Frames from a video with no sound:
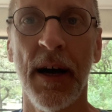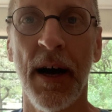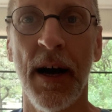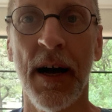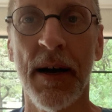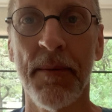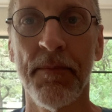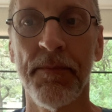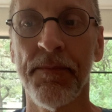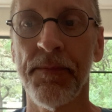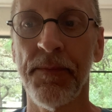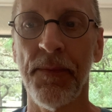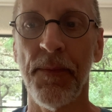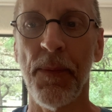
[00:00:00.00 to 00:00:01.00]
One
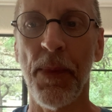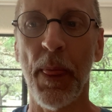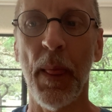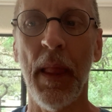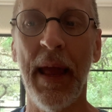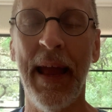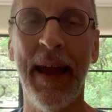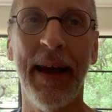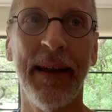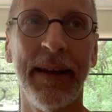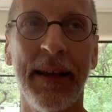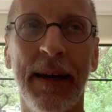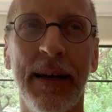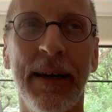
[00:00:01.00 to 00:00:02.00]

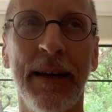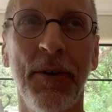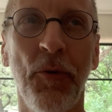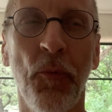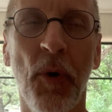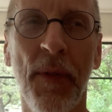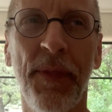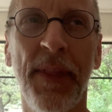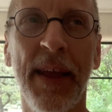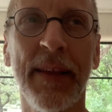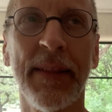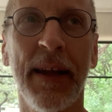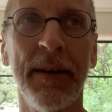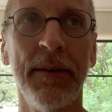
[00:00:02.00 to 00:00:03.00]

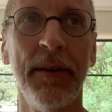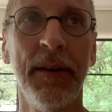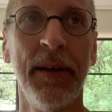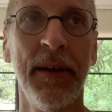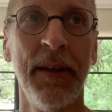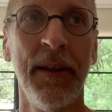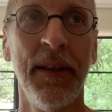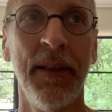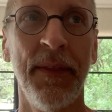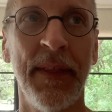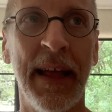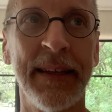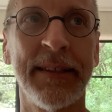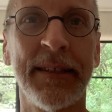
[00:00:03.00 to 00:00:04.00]
thing that
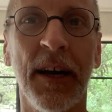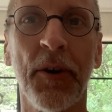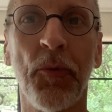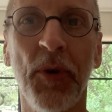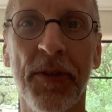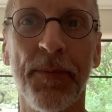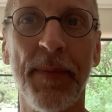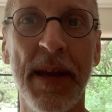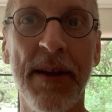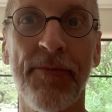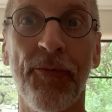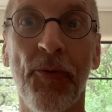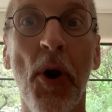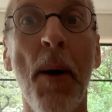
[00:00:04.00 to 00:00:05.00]
stuck with me
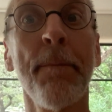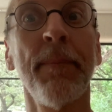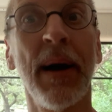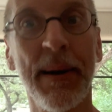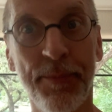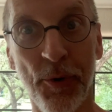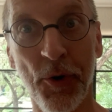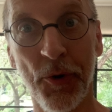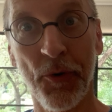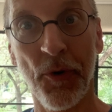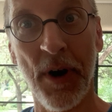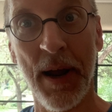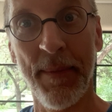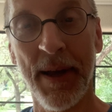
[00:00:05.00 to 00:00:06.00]
from my
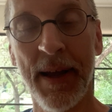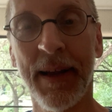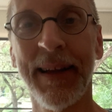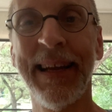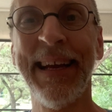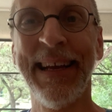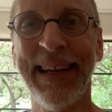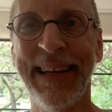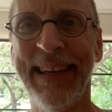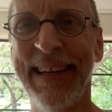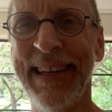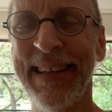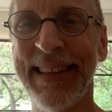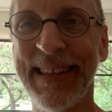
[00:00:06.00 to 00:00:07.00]
programming
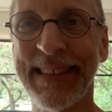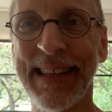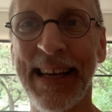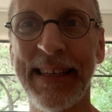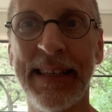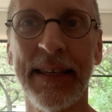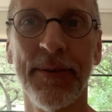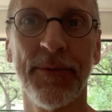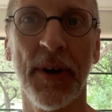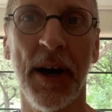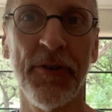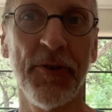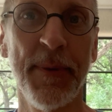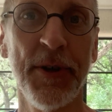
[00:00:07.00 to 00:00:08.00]
in this idea of
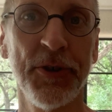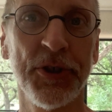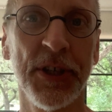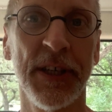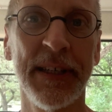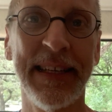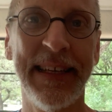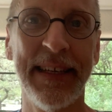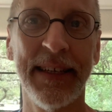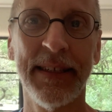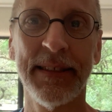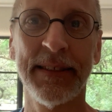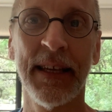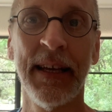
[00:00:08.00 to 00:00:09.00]
contribution
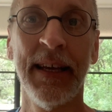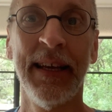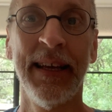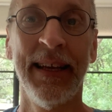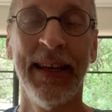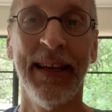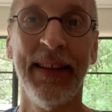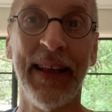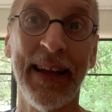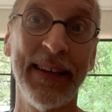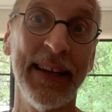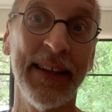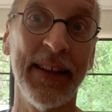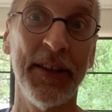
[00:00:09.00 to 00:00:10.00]
is the
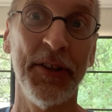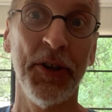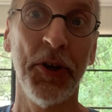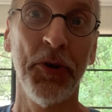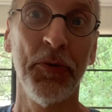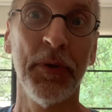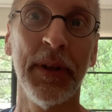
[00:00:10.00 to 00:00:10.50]
idea that you